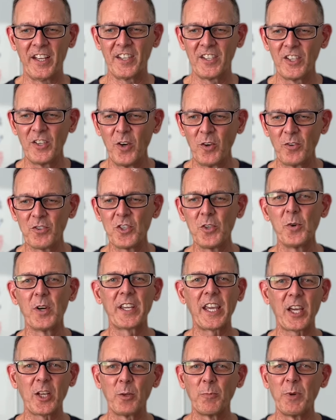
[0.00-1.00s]
You don't do a
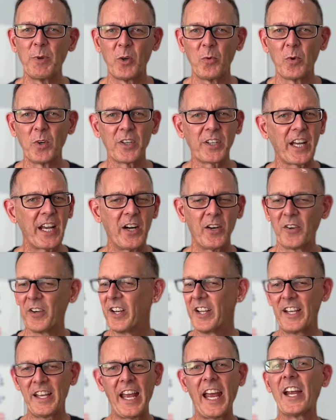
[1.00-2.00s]
kettlebell workout
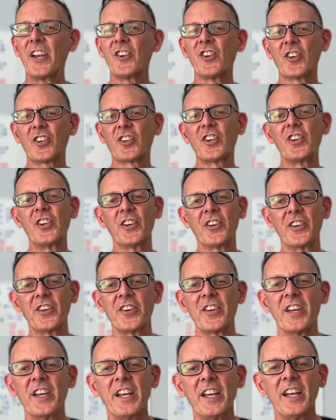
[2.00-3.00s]
and you're cured.